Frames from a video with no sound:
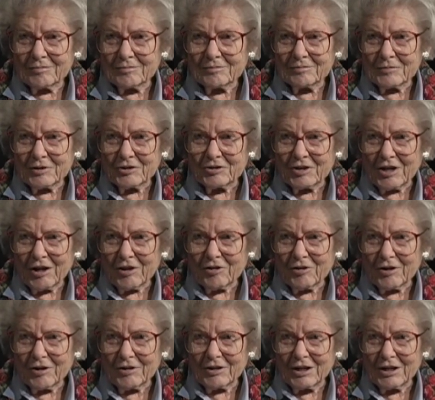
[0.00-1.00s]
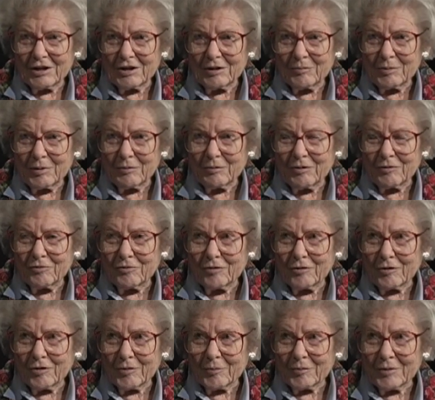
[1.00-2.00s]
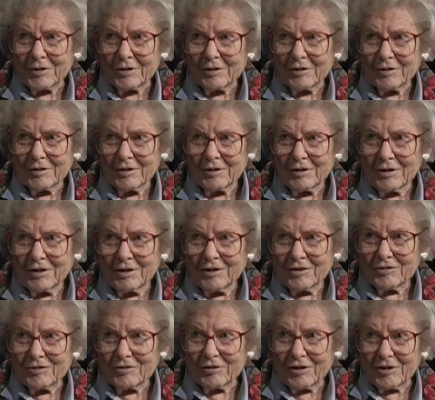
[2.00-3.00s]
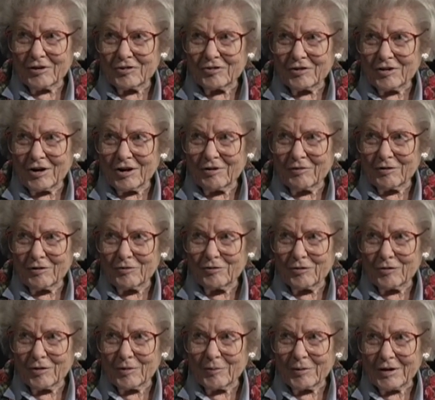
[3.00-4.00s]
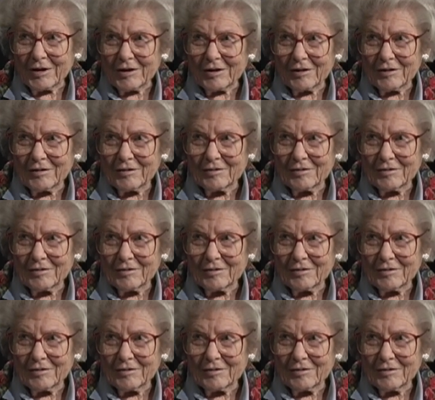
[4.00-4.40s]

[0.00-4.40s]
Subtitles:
which I thought needed to be reformed. So I started reforming it.